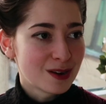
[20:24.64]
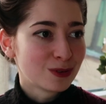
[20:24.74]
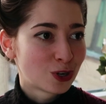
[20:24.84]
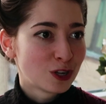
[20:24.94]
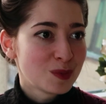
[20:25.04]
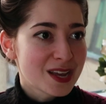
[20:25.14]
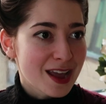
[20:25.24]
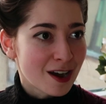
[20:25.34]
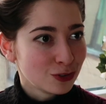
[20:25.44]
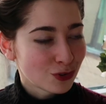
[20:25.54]
they don't charge me
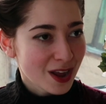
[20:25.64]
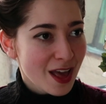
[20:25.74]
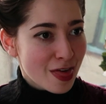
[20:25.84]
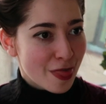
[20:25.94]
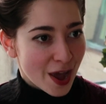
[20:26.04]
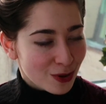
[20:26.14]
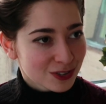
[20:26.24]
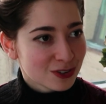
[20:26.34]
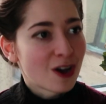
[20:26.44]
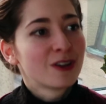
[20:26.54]

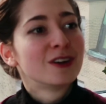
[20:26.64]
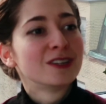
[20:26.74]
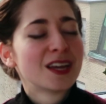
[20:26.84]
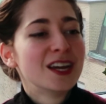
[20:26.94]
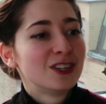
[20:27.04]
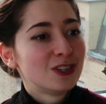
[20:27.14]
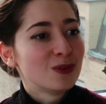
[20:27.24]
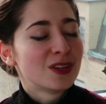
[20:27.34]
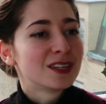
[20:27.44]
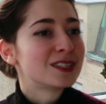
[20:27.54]
$100,000 to
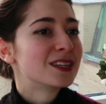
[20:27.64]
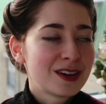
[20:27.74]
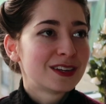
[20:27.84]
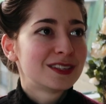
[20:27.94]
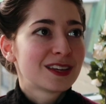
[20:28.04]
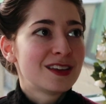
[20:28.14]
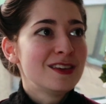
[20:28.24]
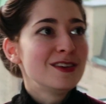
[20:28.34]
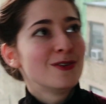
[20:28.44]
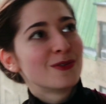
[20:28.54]
do this, because
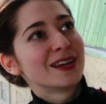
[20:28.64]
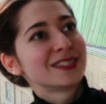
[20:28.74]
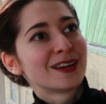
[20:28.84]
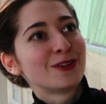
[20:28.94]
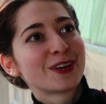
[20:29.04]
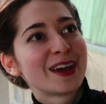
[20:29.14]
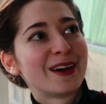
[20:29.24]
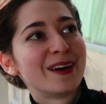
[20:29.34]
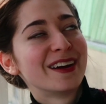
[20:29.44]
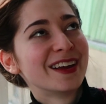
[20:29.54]
US
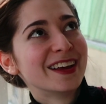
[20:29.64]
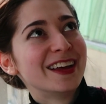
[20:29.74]
healthcare,